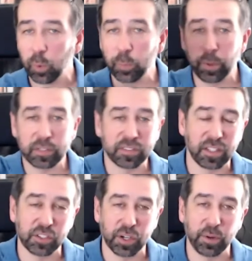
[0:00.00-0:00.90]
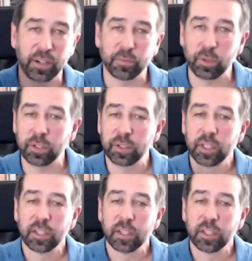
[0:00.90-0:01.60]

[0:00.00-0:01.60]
WordPress is going to generate it for you.